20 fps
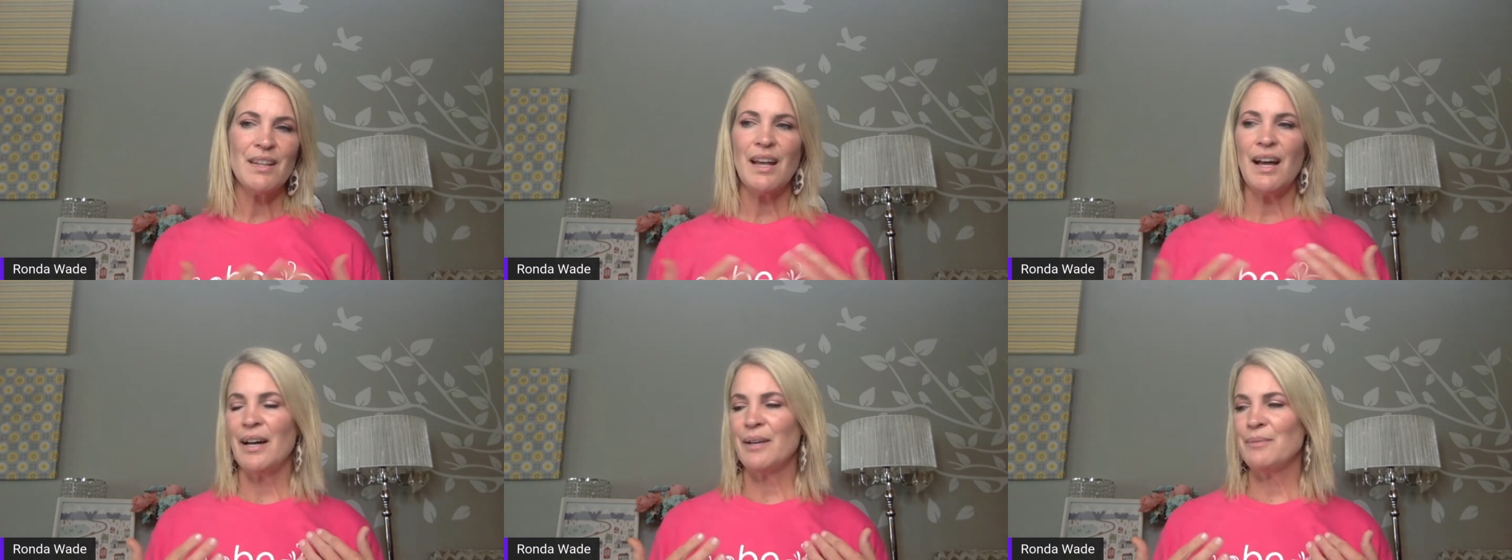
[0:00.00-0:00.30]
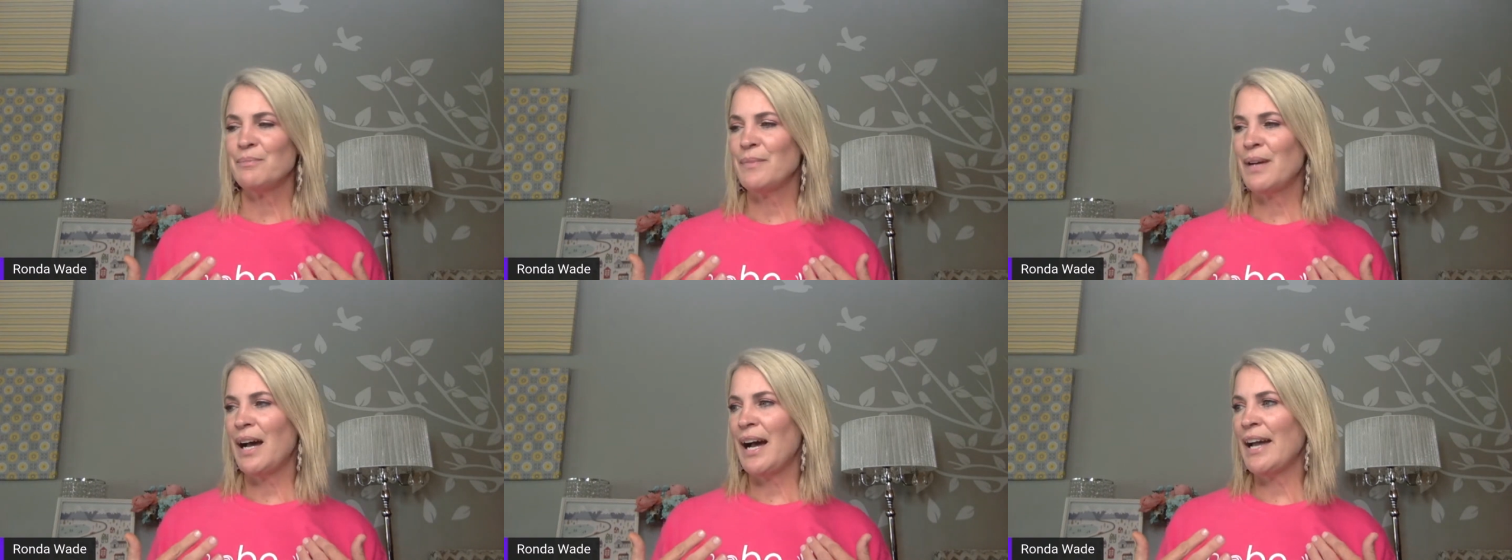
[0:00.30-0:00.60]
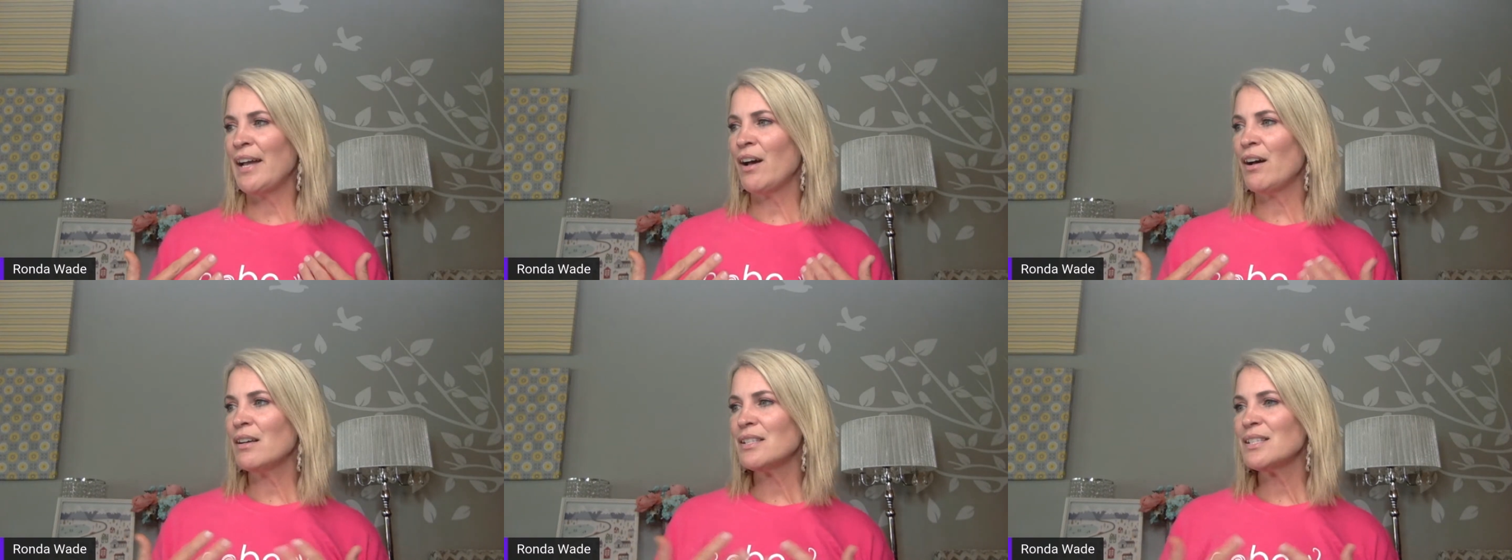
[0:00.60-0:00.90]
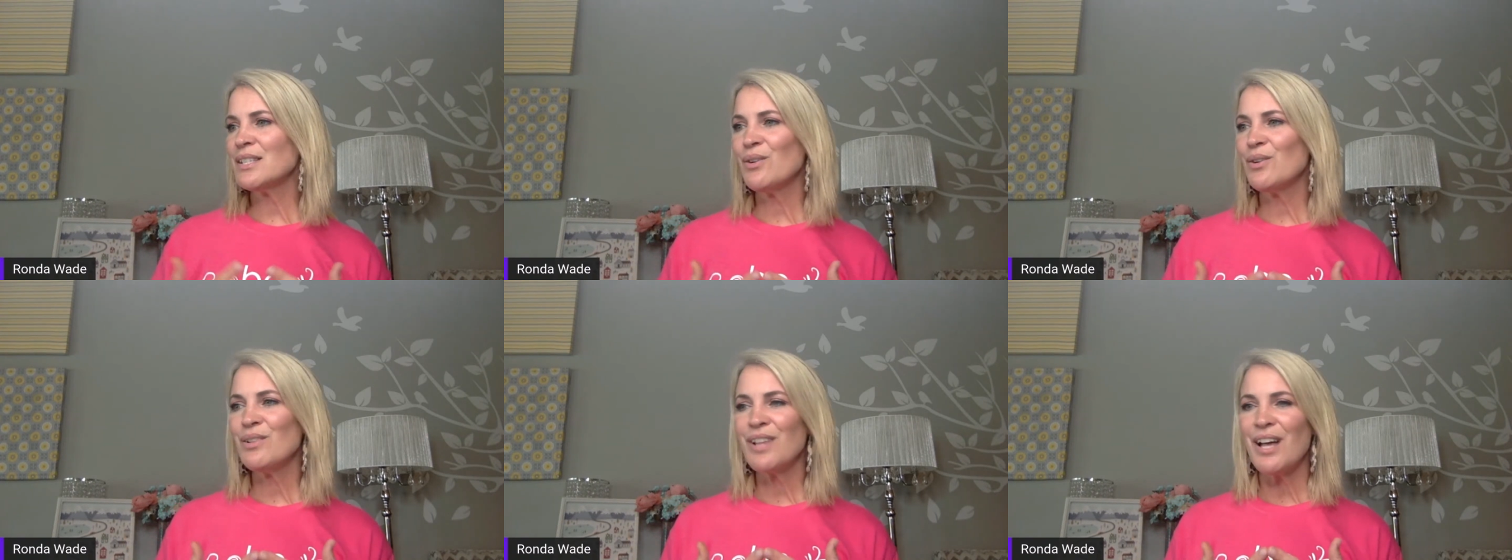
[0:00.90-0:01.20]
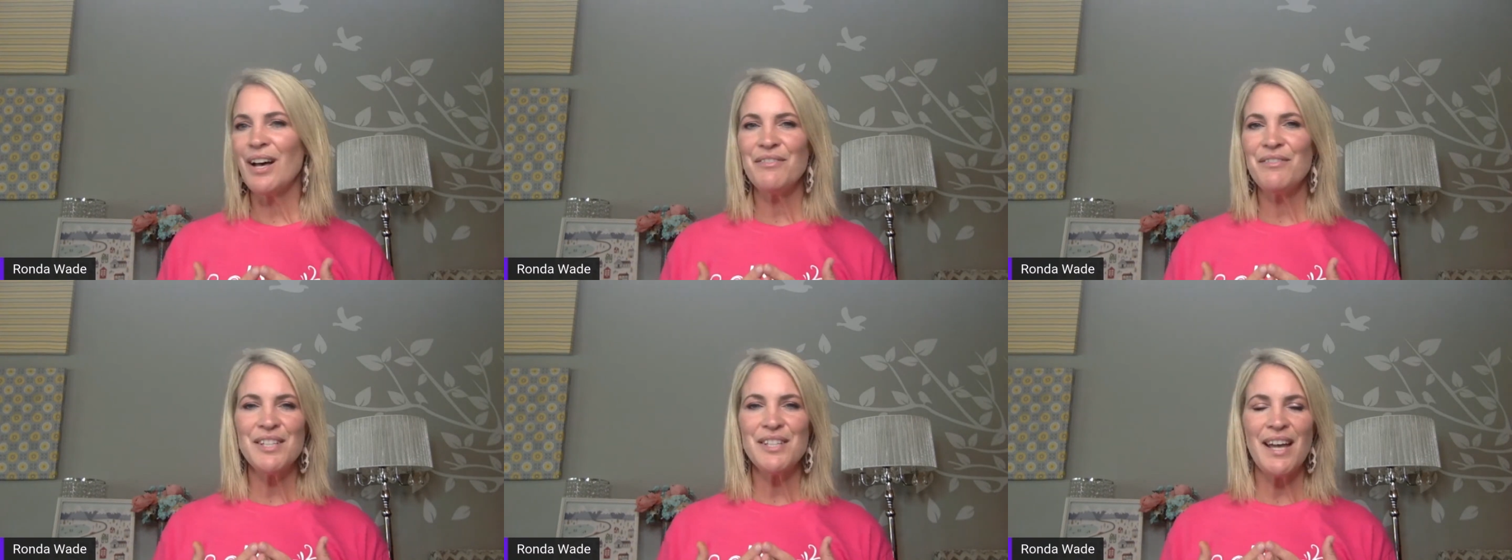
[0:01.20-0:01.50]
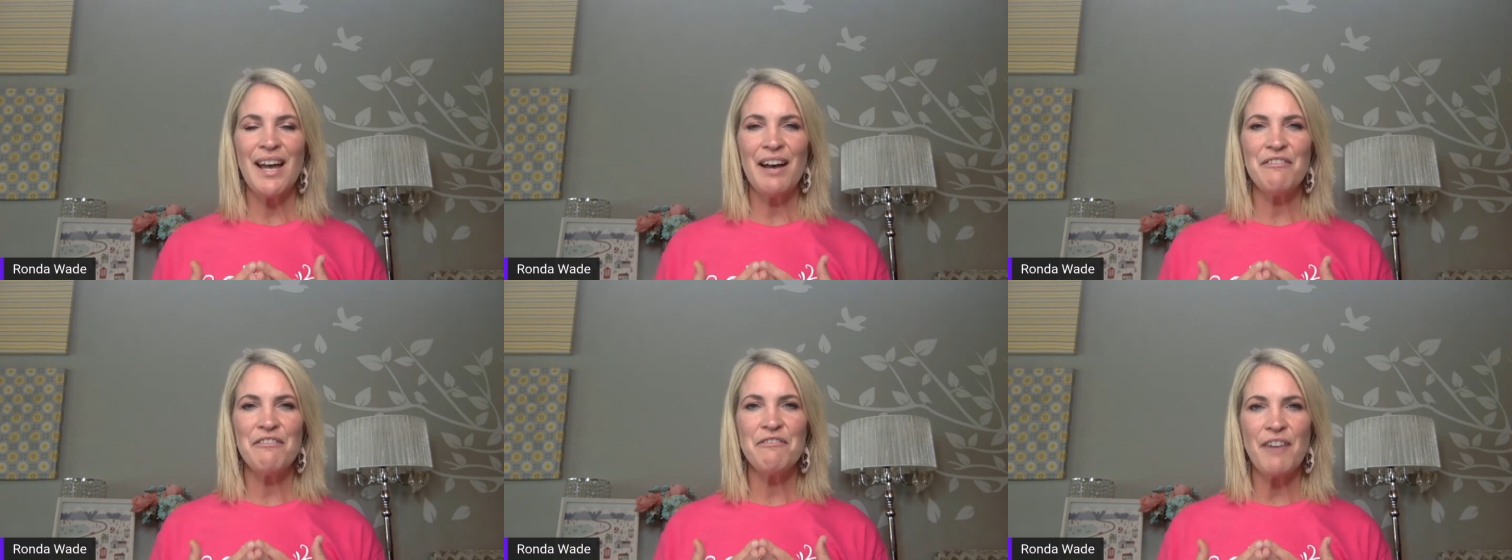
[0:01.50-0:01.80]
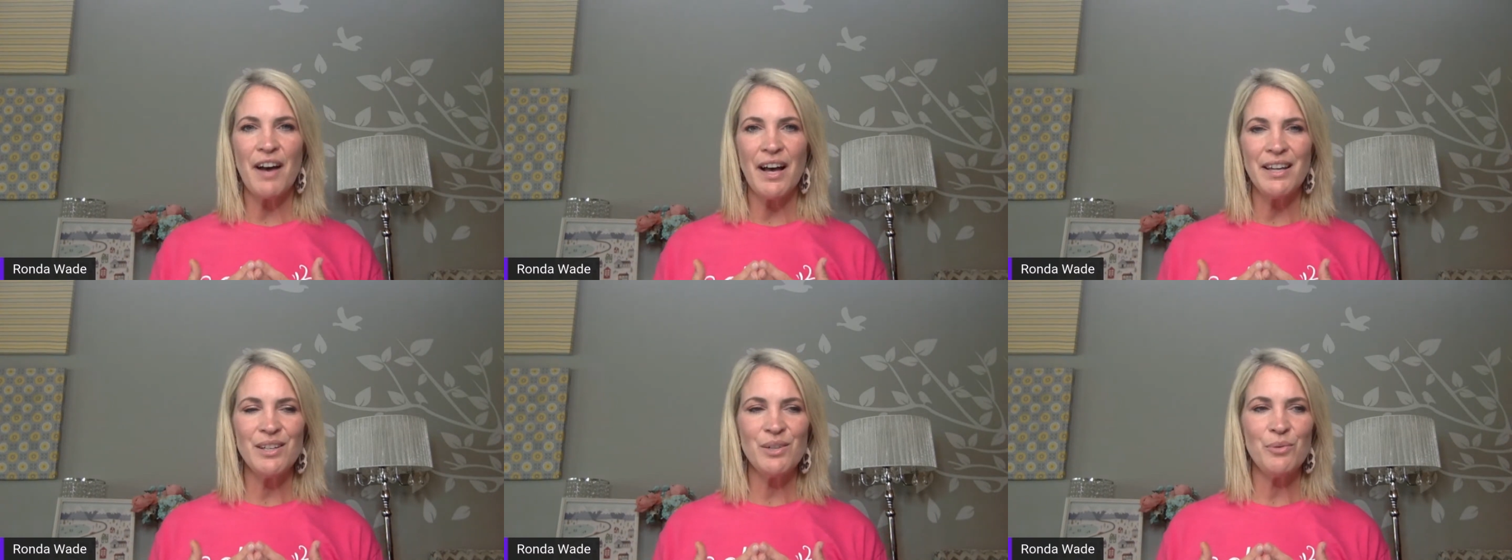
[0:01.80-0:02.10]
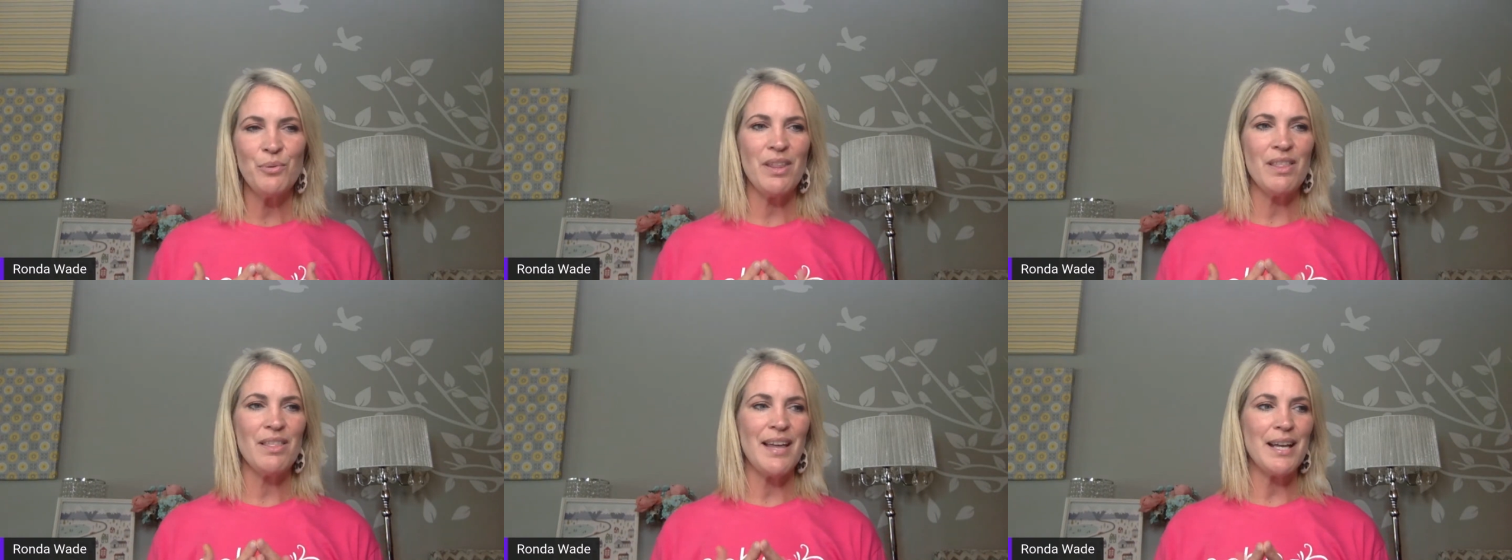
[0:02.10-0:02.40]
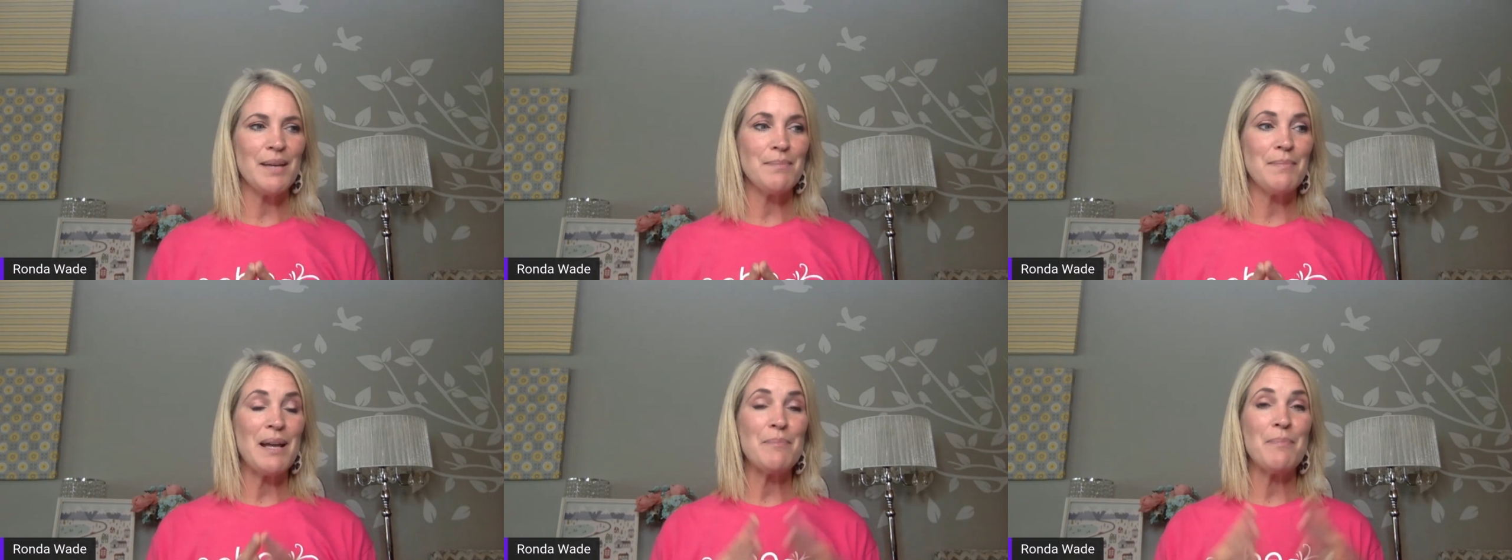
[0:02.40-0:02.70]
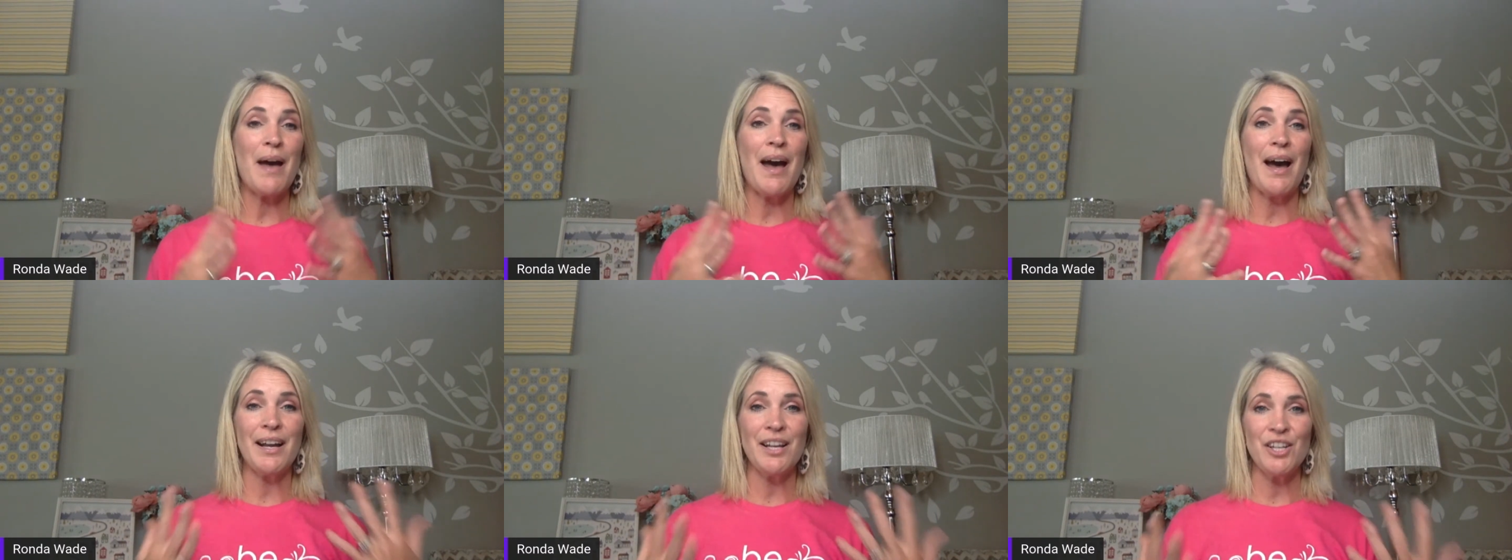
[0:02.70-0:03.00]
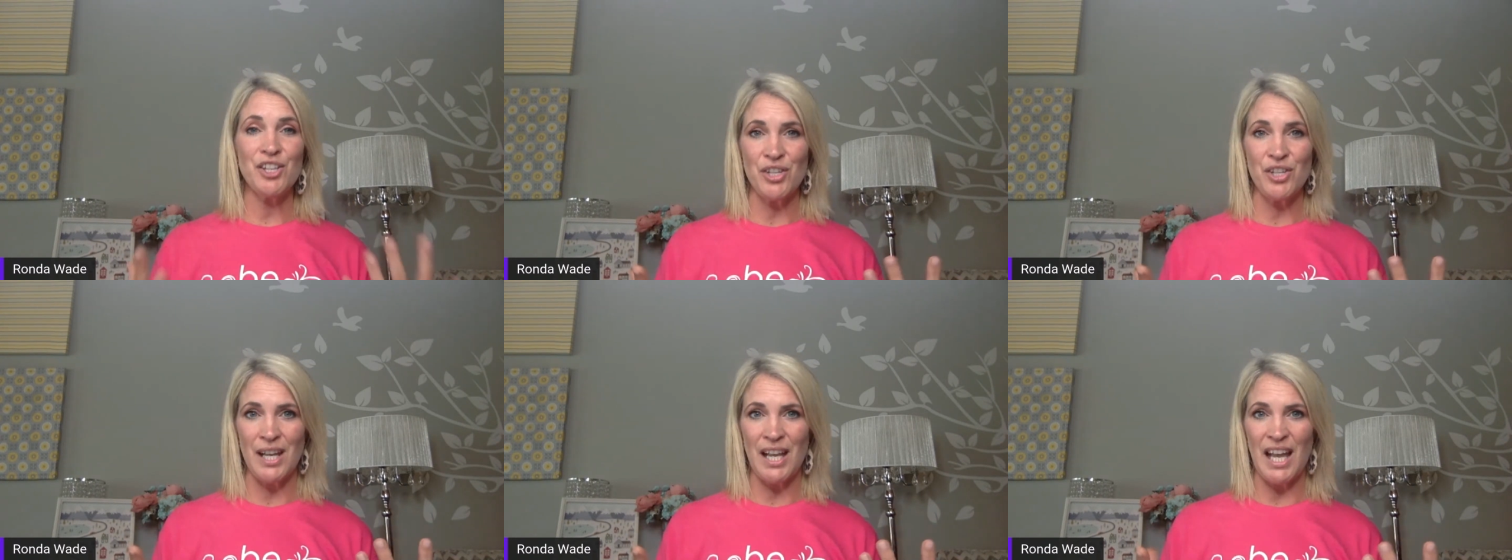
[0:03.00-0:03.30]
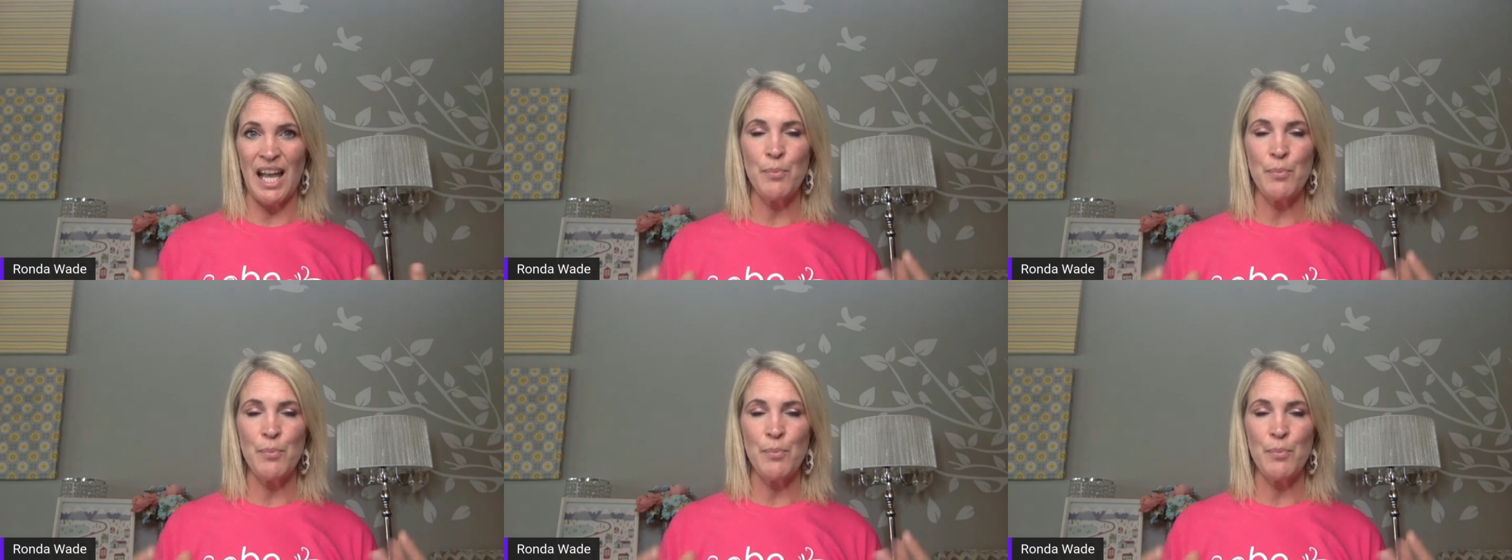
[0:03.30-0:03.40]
I also love to have fun with like my packaging.